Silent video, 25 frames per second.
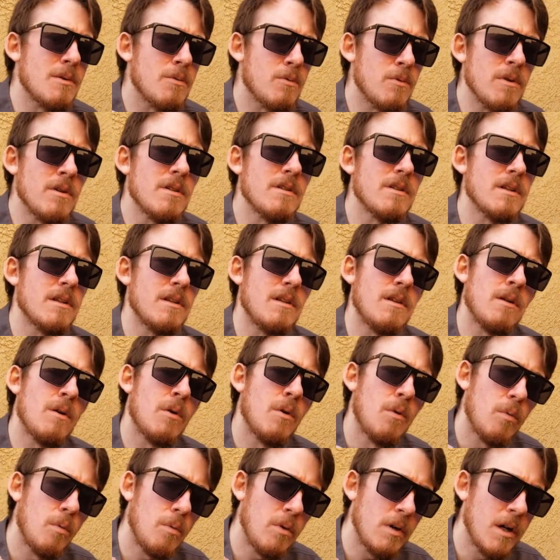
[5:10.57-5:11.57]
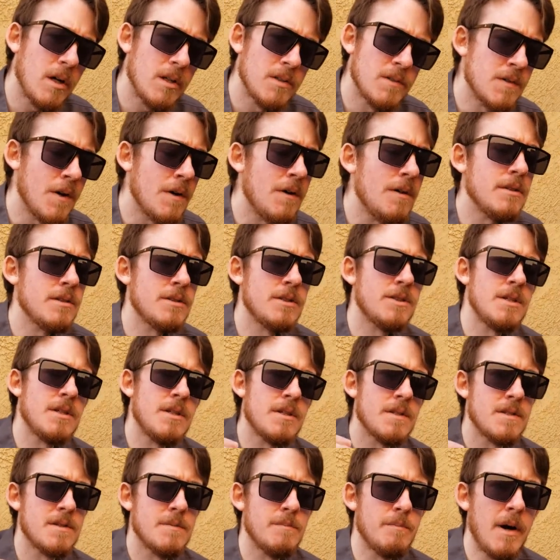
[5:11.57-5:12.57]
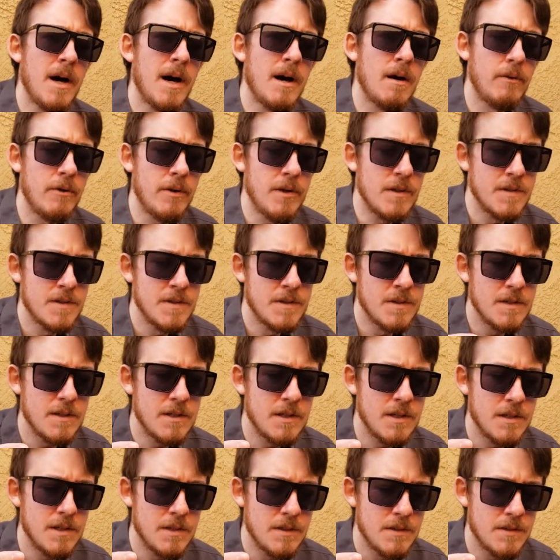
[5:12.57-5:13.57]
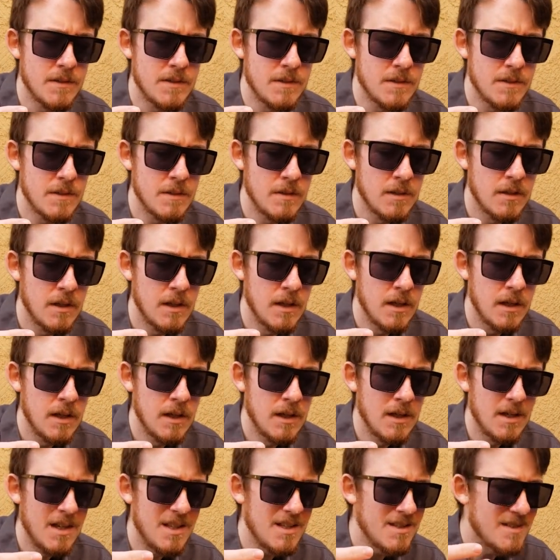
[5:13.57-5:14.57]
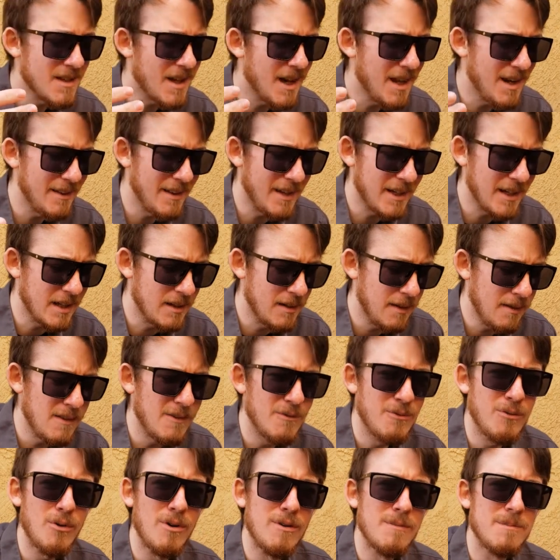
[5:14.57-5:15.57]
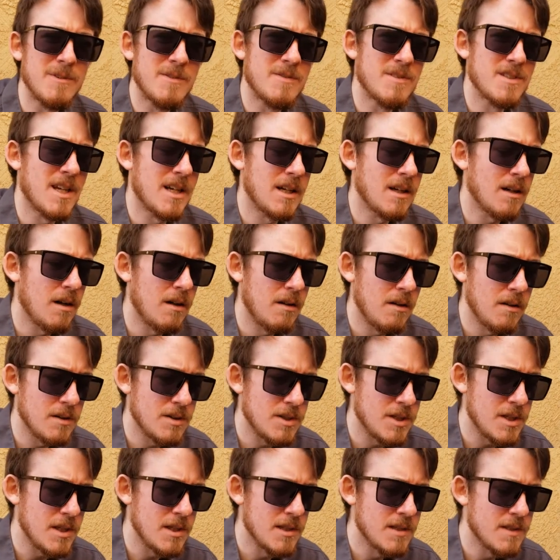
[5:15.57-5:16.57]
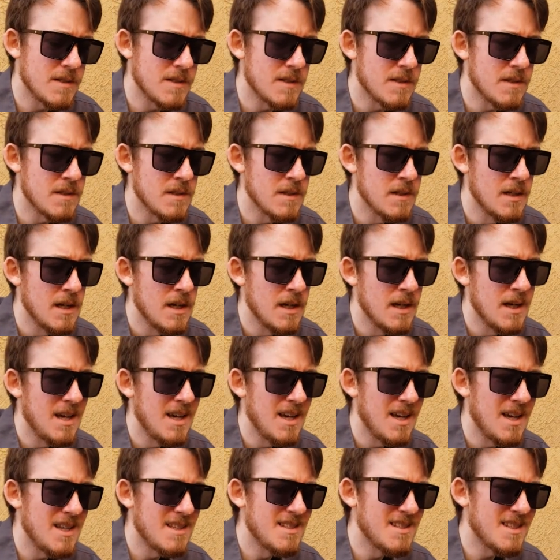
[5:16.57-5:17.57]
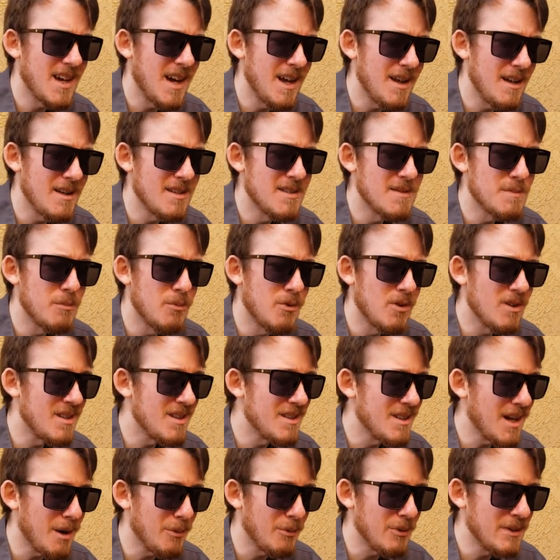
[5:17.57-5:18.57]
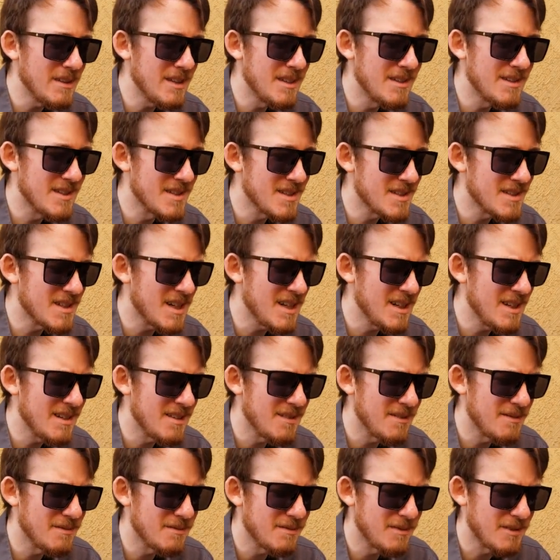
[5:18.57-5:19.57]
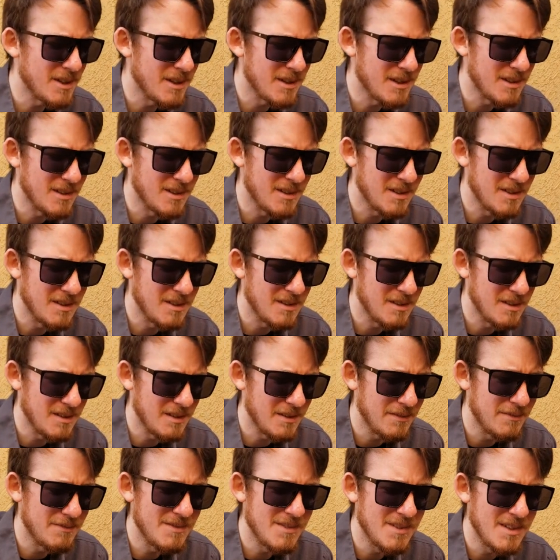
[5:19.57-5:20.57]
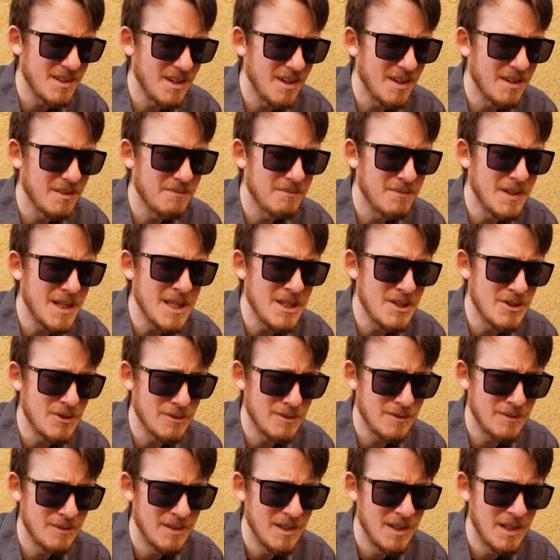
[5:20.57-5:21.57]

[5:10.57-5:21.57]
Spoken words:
Really, what ontology is about is it's kind of like another form of psychology. It's not really the study of nature.